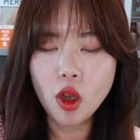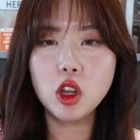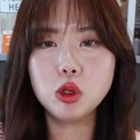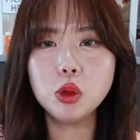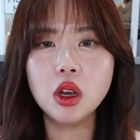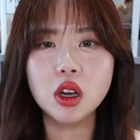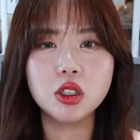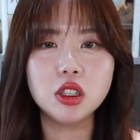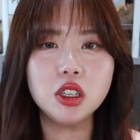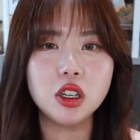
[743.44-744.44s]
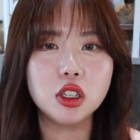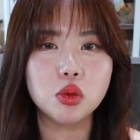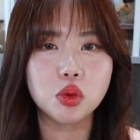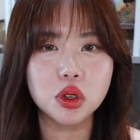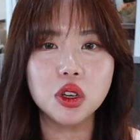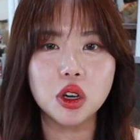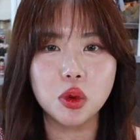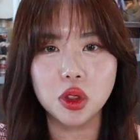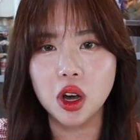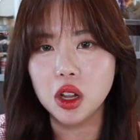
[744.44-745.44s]
This will actually taste really good
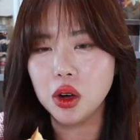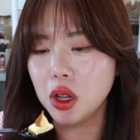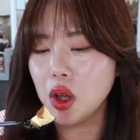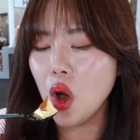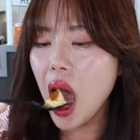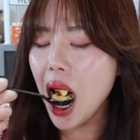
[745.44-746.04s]
with the halo halo.